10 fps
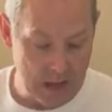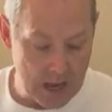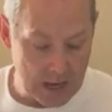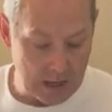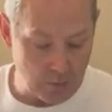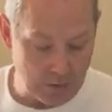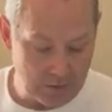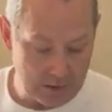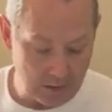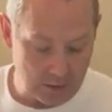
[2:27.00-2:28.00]
And what
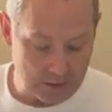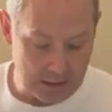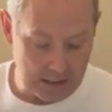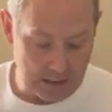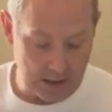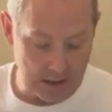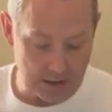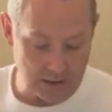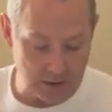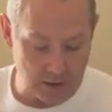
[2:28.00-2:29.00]
they looked at here
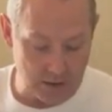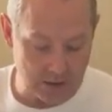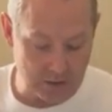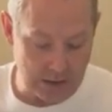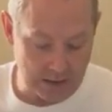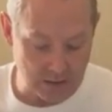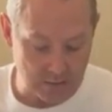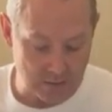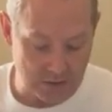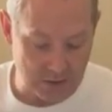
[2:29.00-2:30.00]
is the learning objective
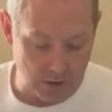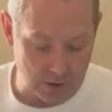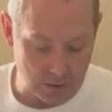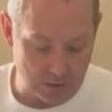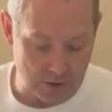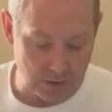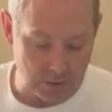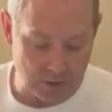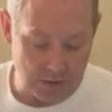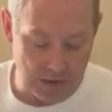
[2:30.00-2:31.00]
of this article is
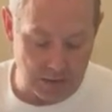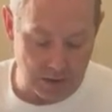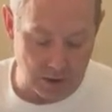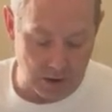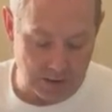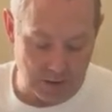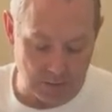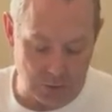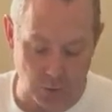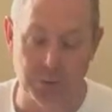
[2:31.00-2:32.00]
understand the causes of
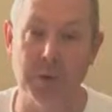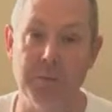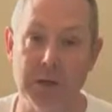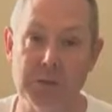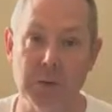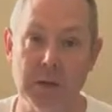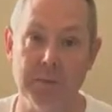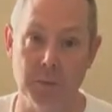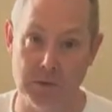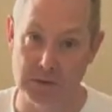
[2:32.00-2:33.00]
shoulder impingement,
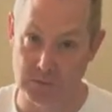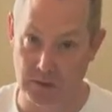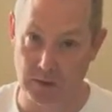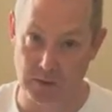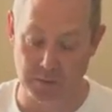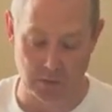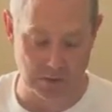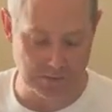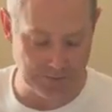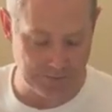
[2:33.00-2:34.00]
which is very
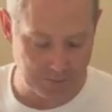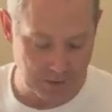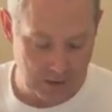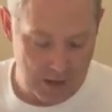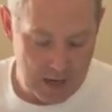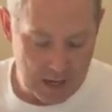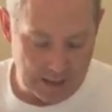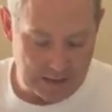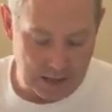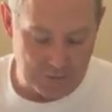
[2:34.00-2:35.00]
important.
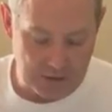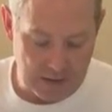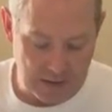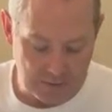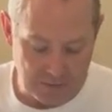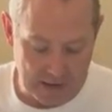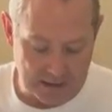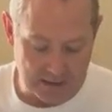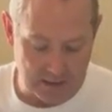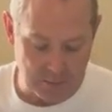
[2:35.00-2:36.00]
Identify the
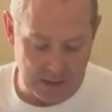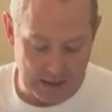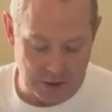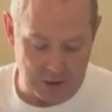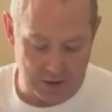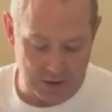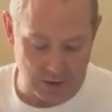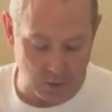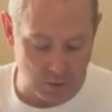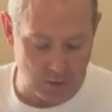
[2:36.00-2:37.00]
affected patients
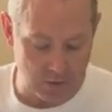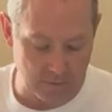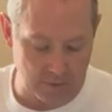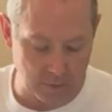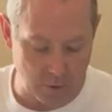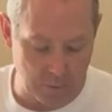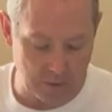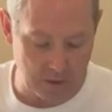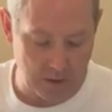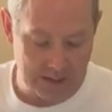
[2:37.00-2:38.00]
in order of the
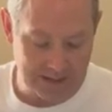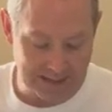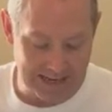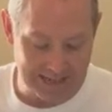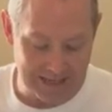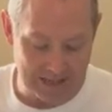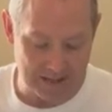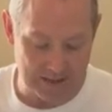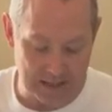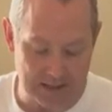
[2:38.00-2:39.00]
appropriate
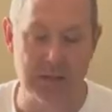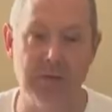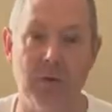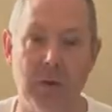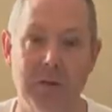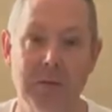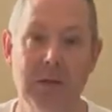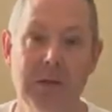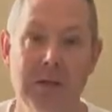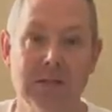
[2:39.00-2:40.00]
diagnostic testing for them.
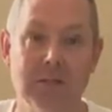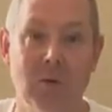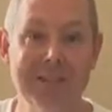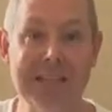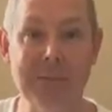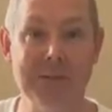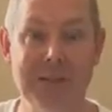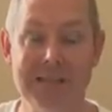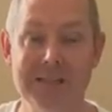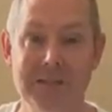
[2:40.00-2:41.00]
So what type of
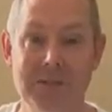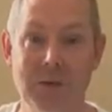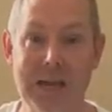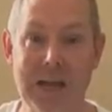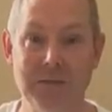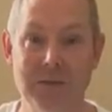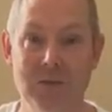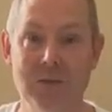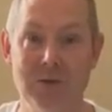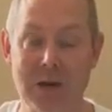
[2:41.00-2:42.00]
testing do we have to
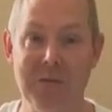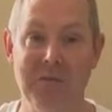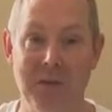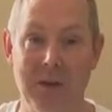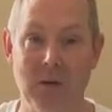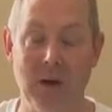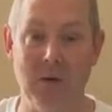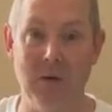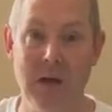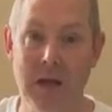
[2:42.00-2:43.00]
do to try and figure
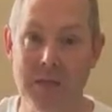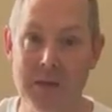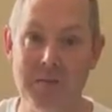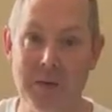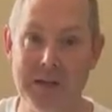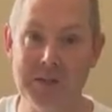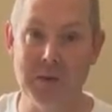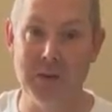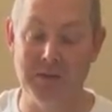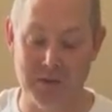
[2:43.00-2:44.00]
out the impingement
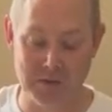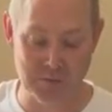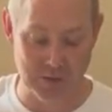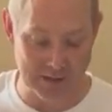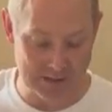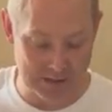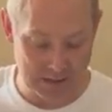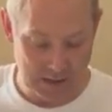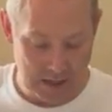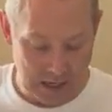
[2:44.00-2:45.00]
in the first place?
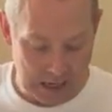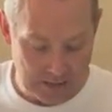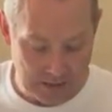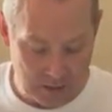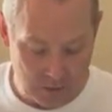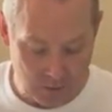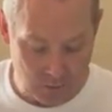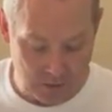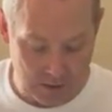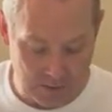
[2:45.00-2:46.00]
And then know what